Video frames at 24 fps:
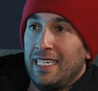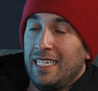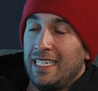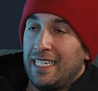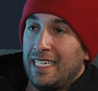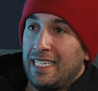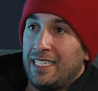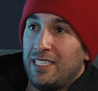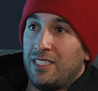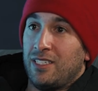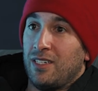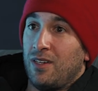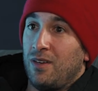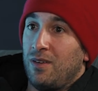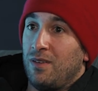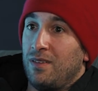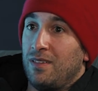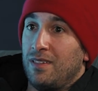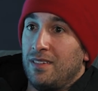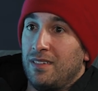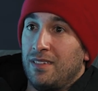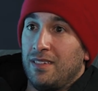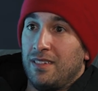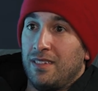And so,
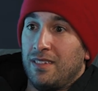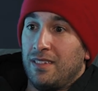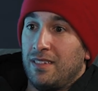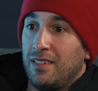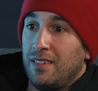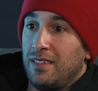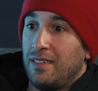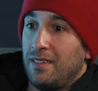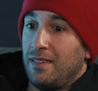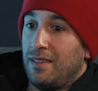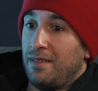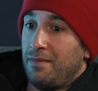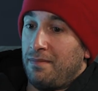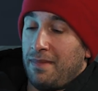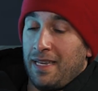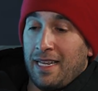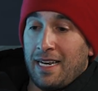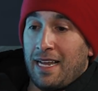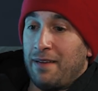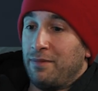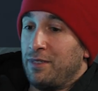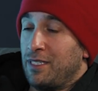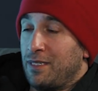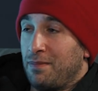man,
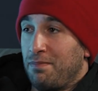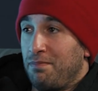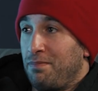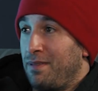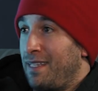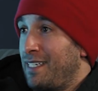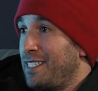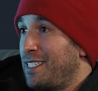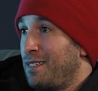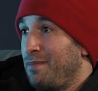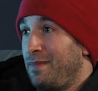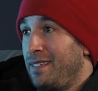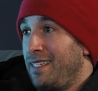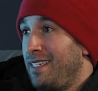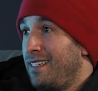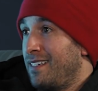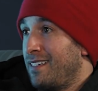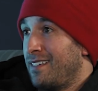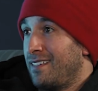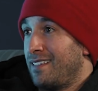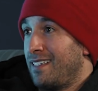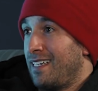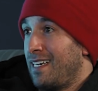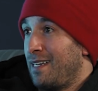I'm just blessed to be
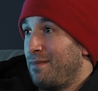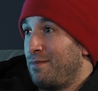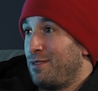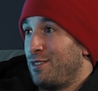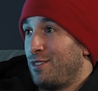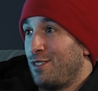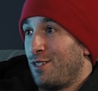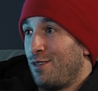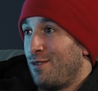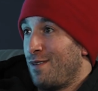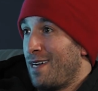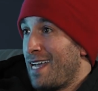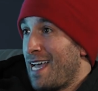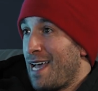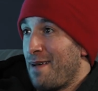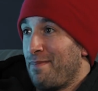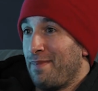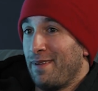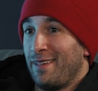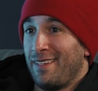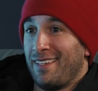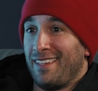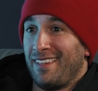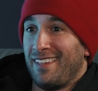here, and I'm so
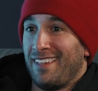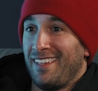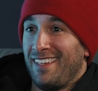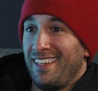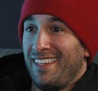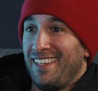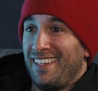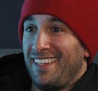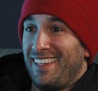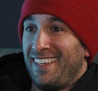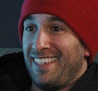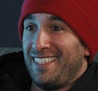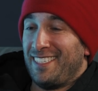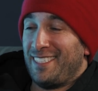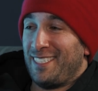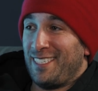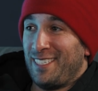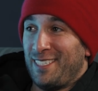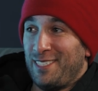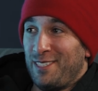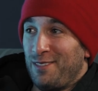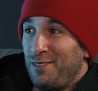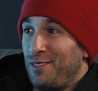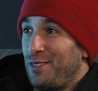happy to see
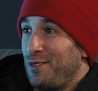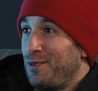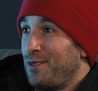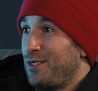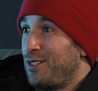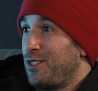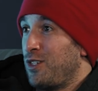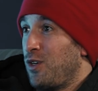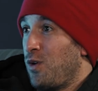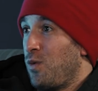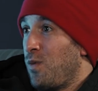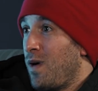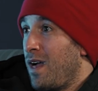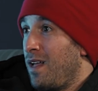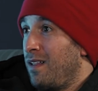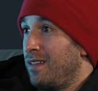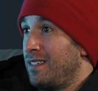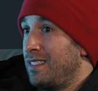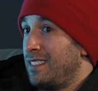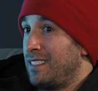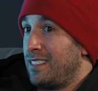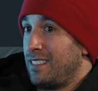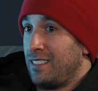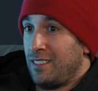you doing so well and
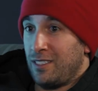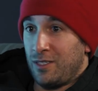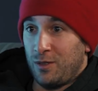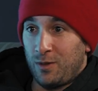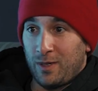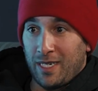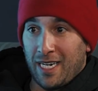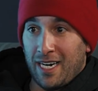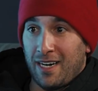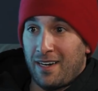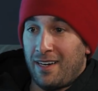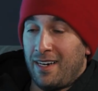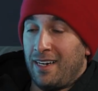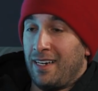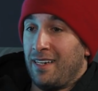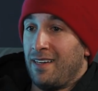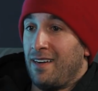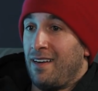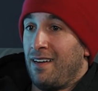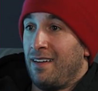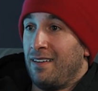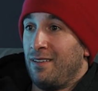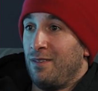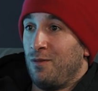to see you carrying
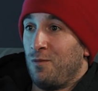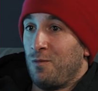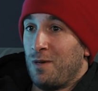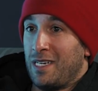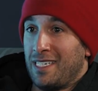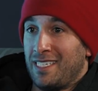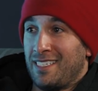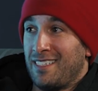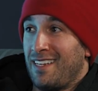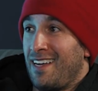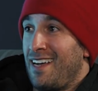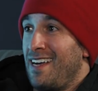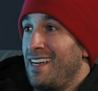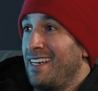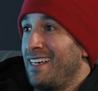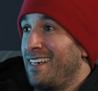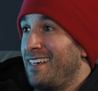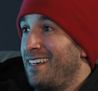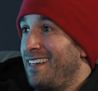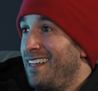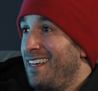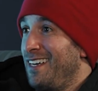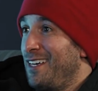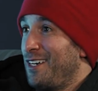on Westside
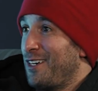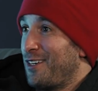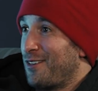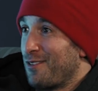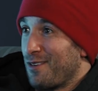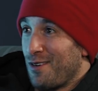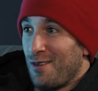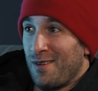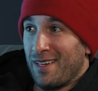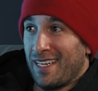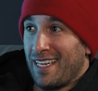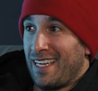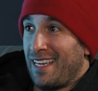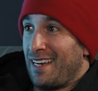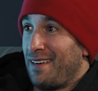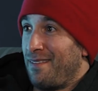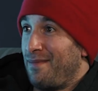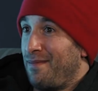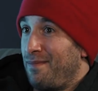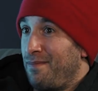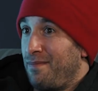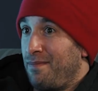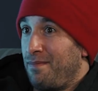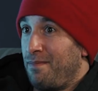and growing it
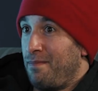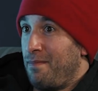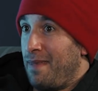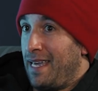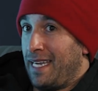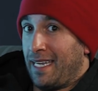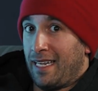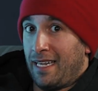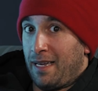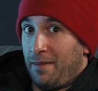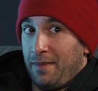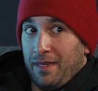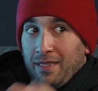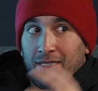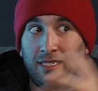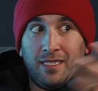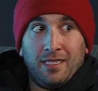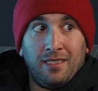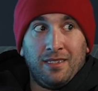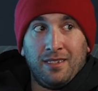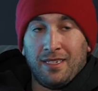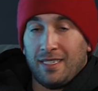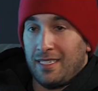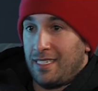and making, I mean,
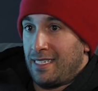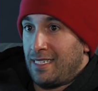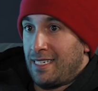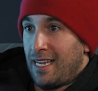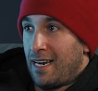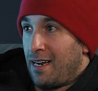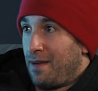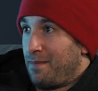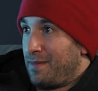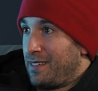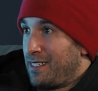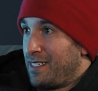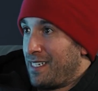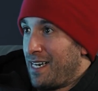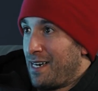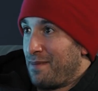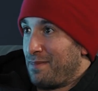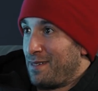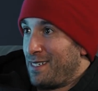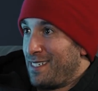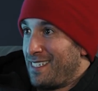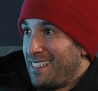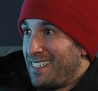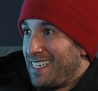this, look at the setup. The
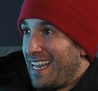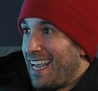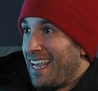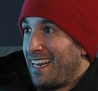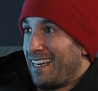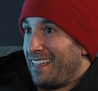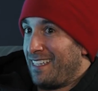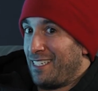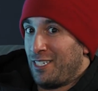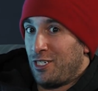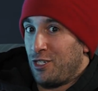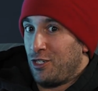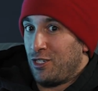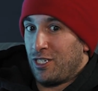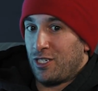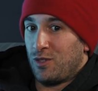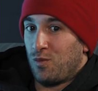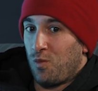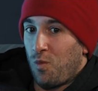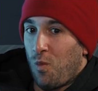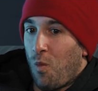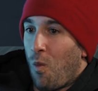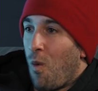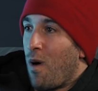setup's insane. And this is
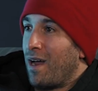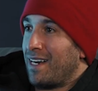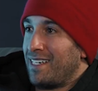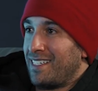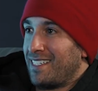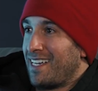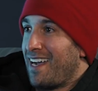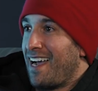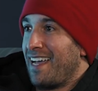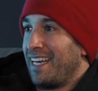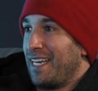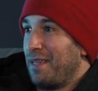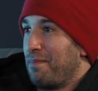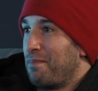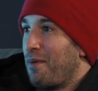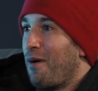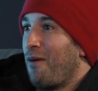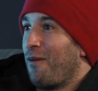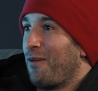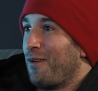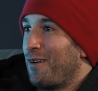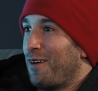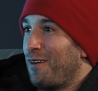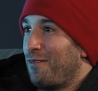just one tiny
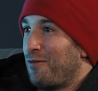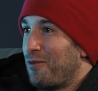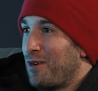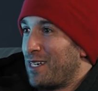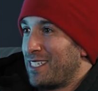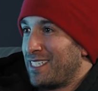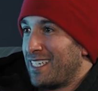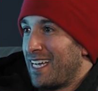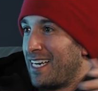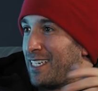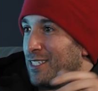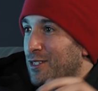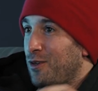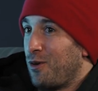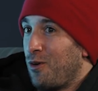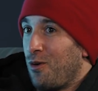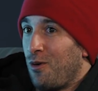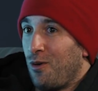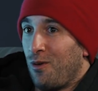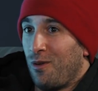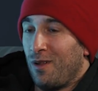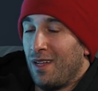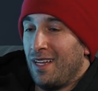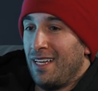part of Westside as a
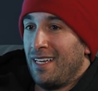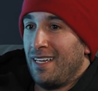whole,